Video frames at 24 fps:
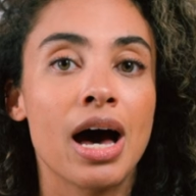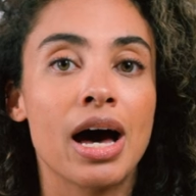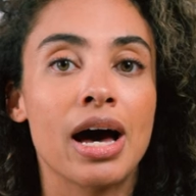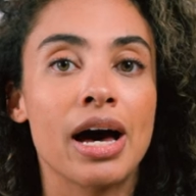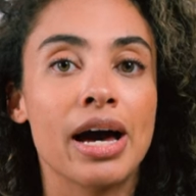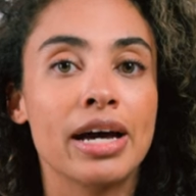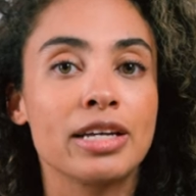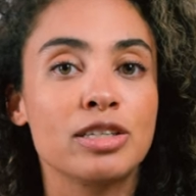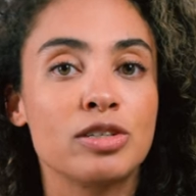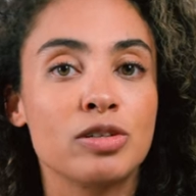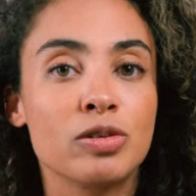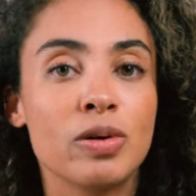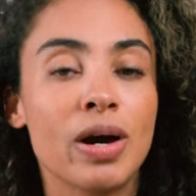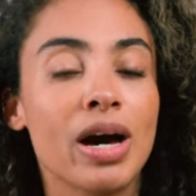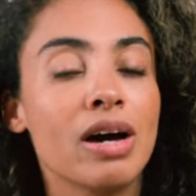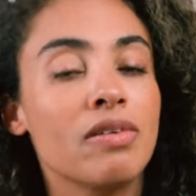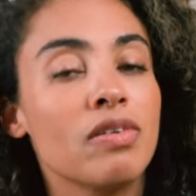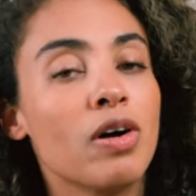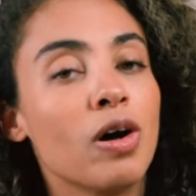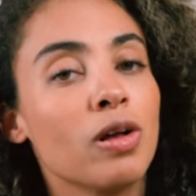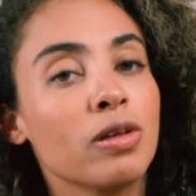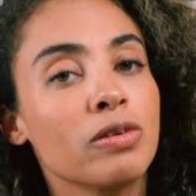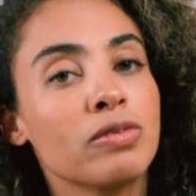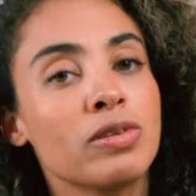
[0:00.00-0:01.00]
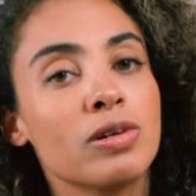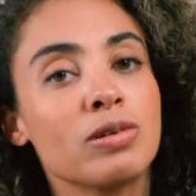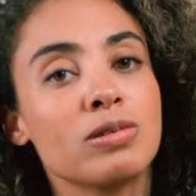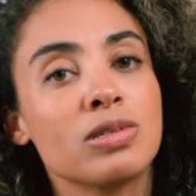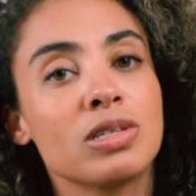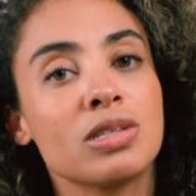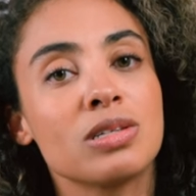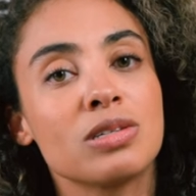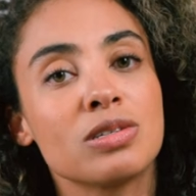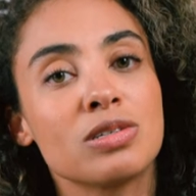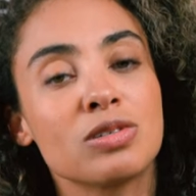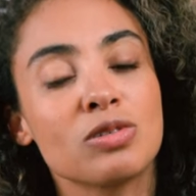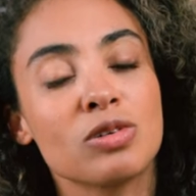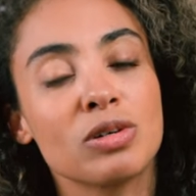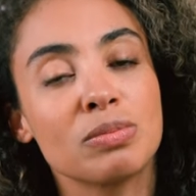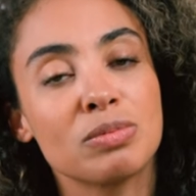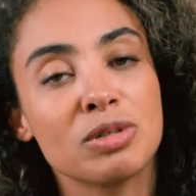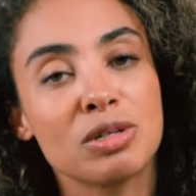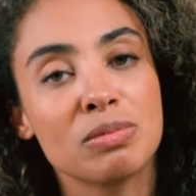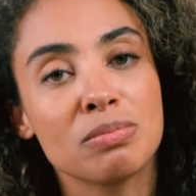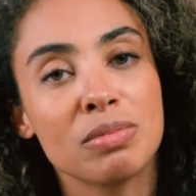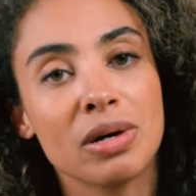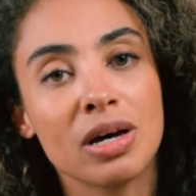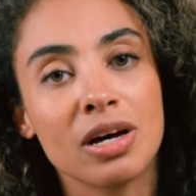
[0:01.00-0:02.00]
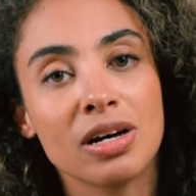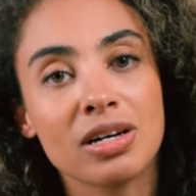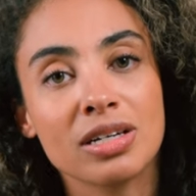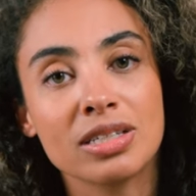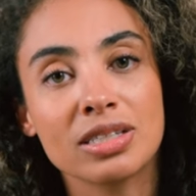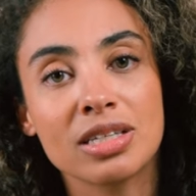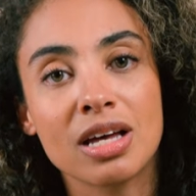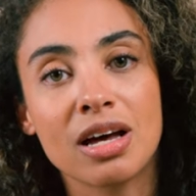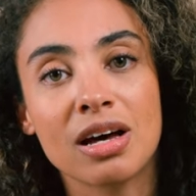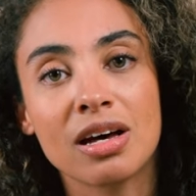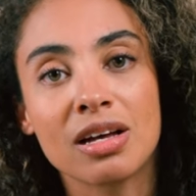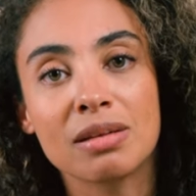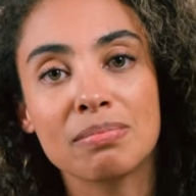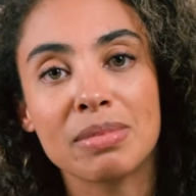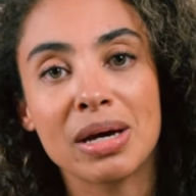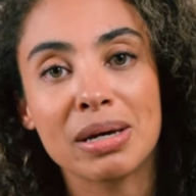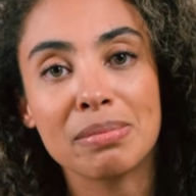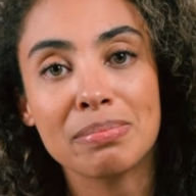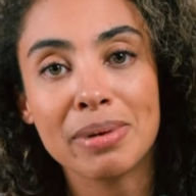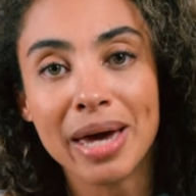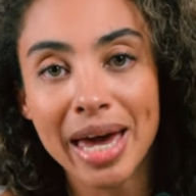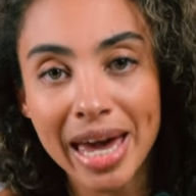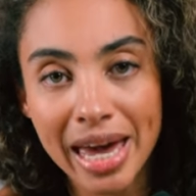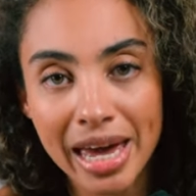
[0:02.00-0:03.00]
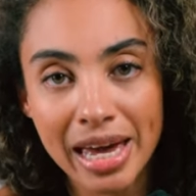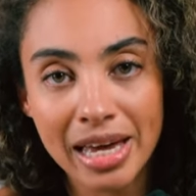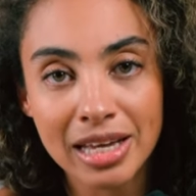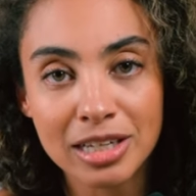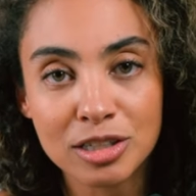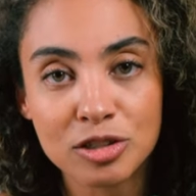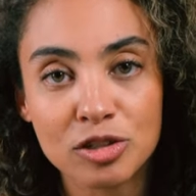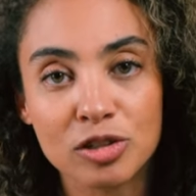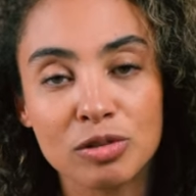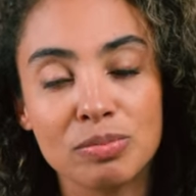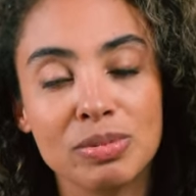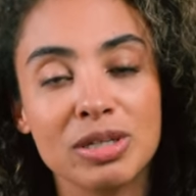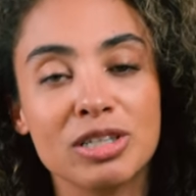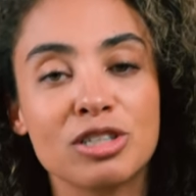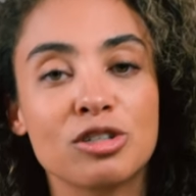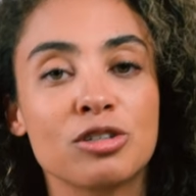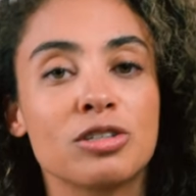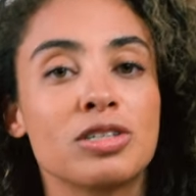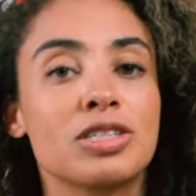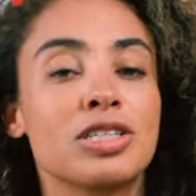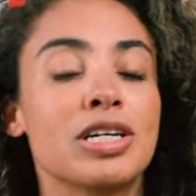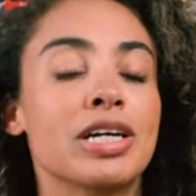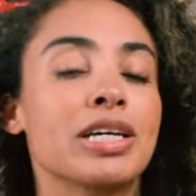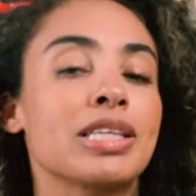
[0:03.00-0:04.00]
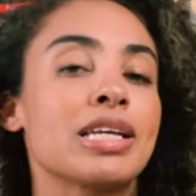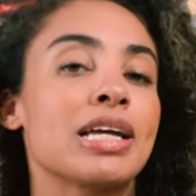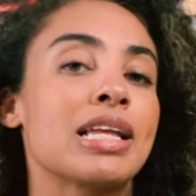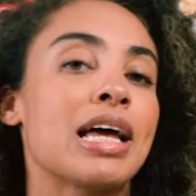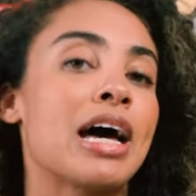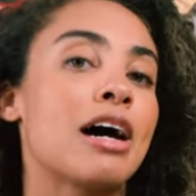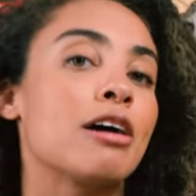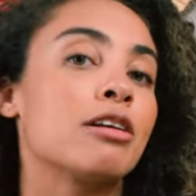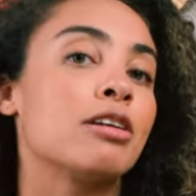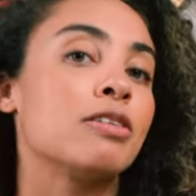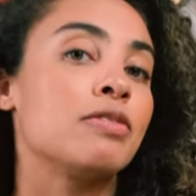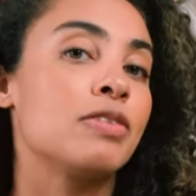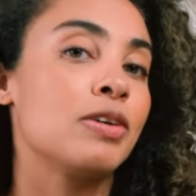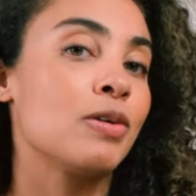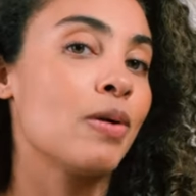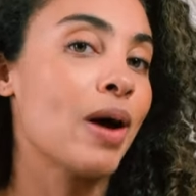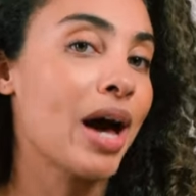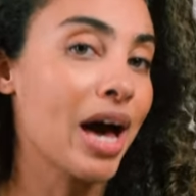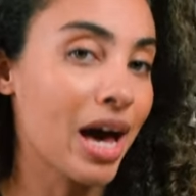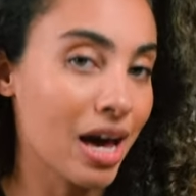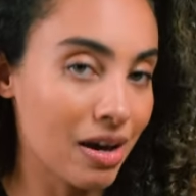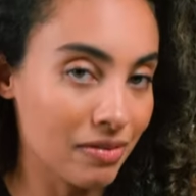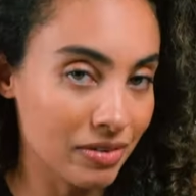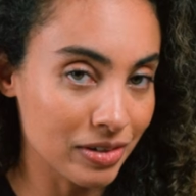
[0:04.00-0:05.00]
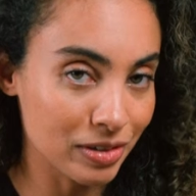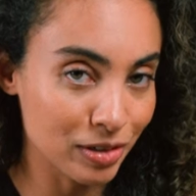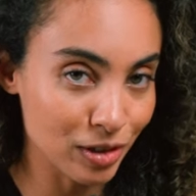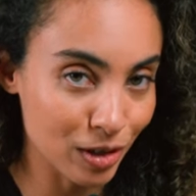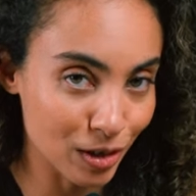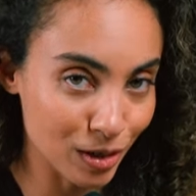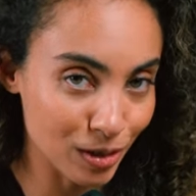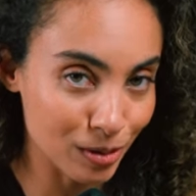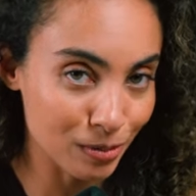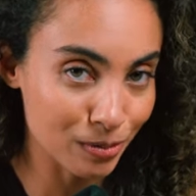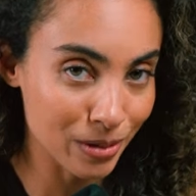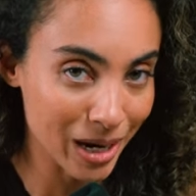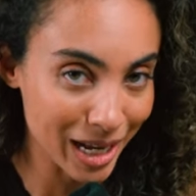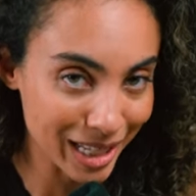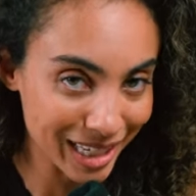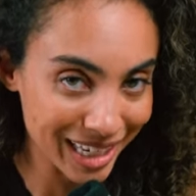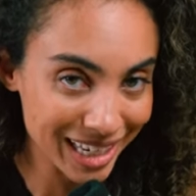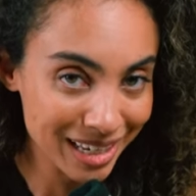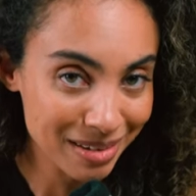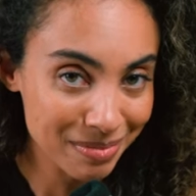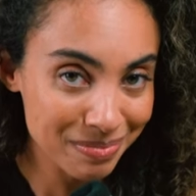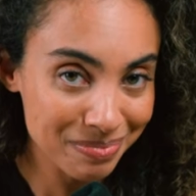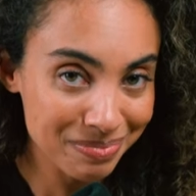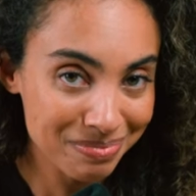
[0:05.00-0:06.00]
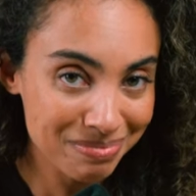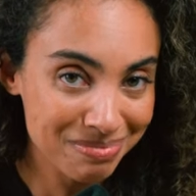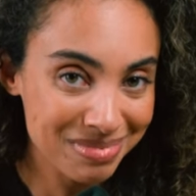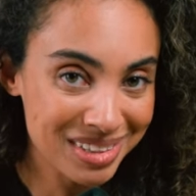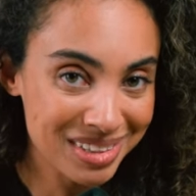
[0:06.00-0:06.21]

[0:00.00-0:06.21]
Uh, I do have all of those in the description box on my page, so be sure to check that out if you haven't already.